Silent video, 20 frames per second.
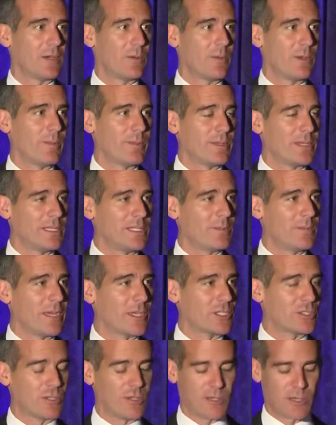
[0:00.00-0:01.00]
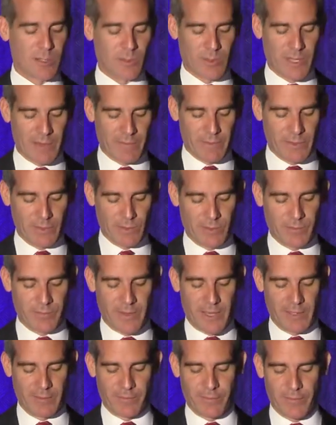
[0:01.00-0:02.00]
We need to make sure that we have a
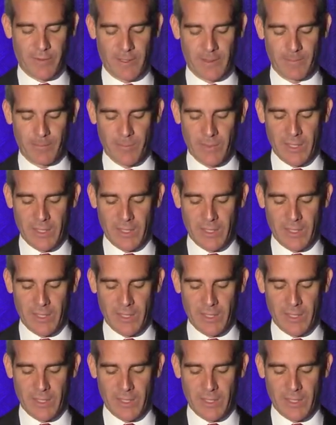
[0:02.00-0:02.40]
unified front.